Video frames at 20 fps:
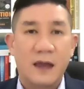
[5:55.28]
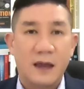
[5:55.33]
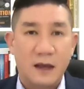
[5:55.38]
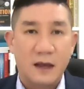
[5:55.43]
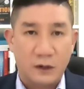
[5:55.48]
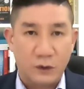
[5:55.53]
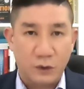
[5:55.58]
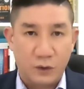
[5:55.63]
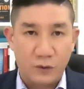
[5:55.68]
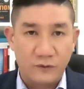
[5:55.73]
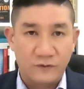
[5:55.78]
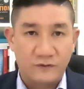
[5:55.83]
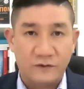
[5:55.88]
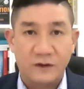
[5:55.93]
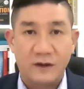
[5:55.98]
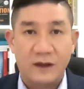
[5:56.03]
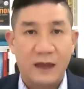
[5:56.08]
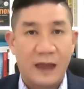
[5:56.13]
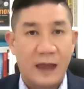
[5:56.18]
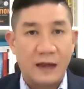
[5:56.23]
close
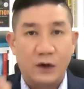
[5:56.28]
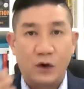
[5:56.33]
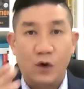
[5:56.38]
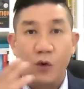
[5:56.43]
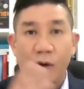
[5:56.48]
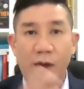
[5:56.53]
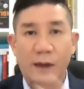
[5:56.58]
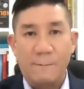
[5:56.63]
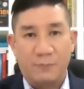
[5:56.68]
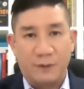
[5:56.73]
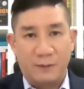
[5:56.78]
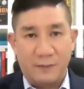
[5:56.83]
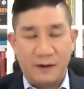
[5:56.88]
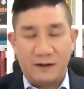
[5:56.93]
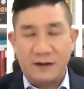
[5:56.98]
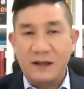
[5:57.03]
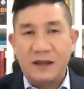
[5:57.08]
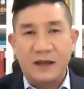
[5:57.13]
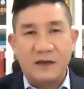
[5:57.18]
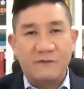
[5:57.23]
and go implement.
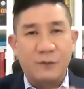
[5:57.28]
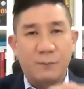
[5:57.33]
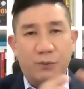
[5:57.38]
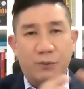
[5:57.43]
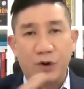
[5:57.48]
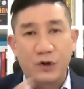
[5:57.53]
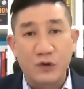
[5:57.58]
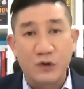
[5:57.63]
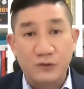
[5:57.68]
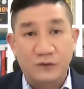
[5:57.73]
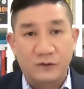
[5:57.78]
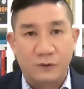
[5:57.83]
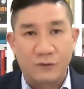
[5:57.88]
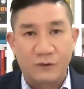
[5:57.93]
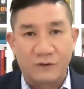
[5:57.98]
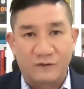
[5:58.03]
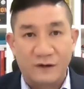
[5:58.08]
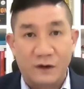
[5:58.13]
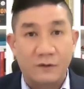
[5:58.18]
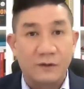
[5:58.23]
If you produce a
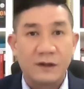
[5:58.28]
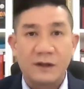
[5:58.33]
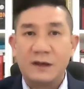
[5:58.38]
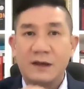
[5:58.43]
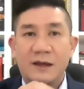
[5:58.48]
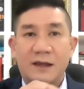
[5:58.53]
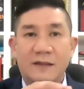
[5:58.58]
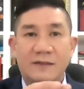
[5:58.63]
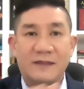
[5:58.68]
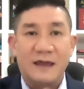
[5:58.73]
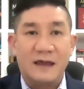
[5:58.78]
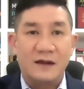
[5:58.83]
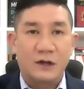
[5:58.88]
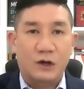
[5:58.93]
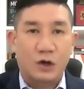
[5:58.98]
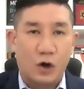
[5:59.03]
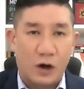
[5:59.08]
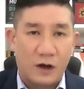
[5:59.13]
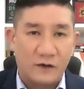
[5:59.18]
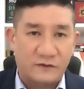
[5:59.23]
result, then the
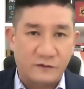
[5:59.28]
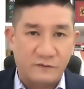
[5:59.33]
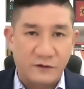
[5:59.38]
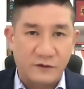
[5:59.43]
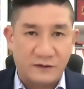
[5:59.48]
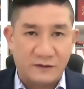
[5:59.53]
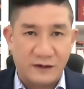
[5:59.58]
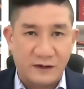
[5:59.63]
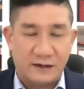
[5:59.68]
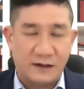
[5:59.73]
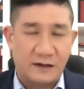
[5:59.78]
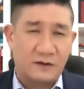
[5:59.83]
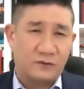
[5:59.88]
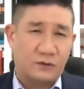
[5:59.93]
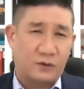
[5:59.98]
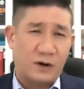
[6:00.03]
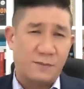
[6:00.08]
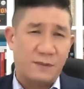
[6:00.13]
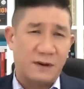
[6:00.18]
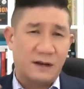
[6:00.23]
cost of your ticket has
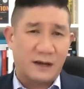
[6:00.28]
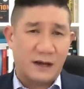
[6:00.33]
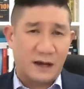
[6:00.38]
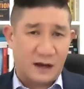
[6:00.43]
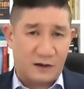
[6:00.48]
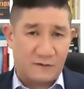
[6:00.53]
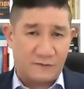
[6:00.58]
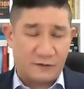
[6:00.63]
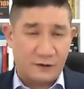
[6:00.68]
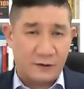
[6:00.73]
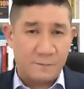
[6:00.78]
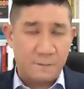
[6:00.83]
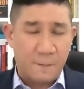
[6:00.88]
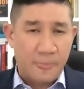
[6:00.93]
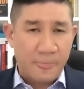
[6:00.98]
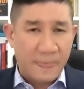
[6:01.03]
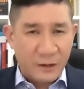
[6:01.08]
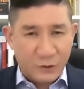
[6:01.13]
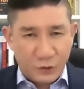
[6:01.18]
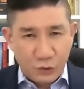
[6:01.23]
already been covered.
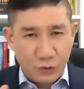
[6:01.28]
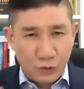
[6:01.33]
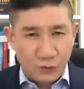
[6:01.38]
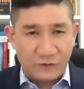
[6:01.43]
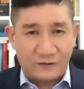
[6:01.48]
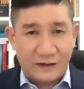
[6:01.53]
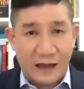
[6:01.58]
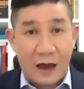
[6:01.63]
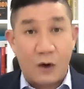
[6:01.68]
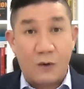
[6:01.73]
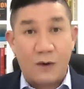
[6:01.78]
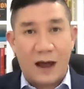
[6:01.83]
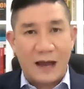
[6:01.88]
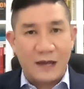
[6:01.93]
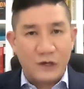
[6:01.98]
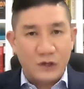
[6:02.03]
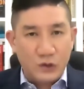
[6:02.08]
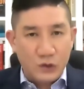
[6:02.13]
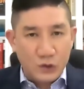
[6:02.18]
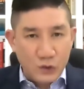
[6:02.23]
You notice how I
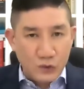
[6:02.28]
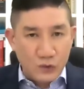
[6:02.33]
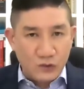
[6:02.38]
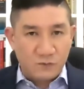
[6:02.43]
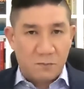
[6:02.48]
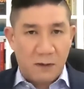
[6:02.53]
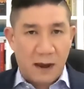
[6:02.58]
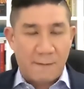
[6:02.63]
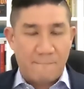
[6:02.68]
use my